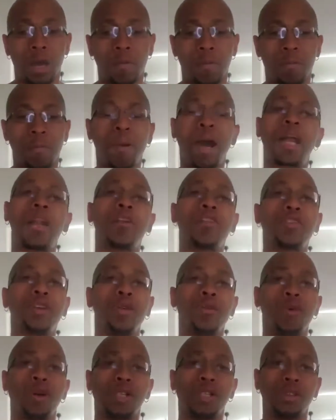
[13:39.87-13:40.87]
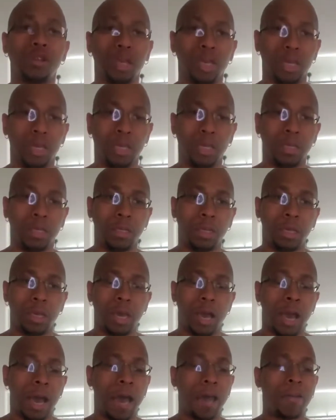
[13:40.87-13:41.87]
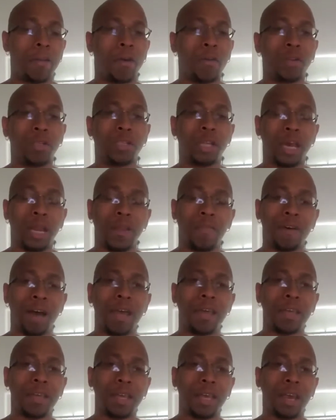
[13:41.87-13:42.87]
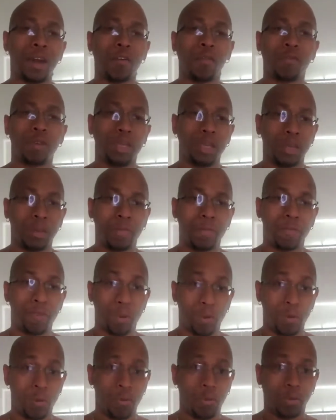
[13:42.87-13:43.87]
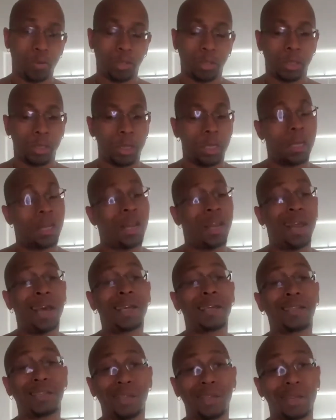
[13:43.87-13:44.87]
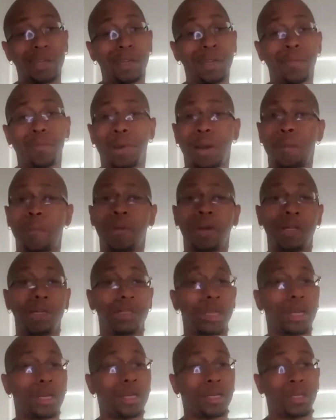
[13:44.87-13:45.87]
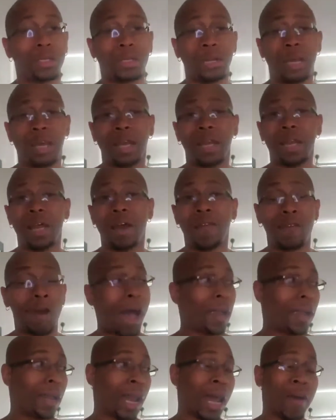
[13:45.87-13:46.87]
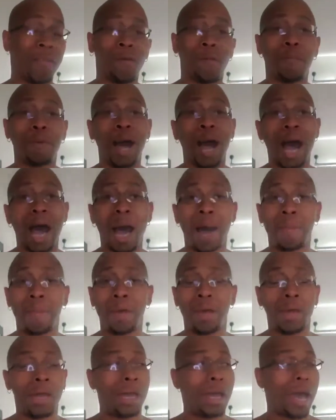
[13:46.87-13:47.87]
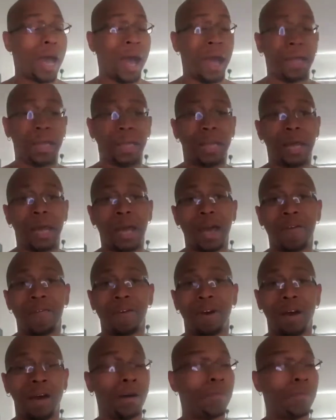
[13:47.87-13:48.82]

monitoring what you eat. I noticed that if I eat healthy foods, less sugar, my blood sugar stay level. I can have a pop, I can have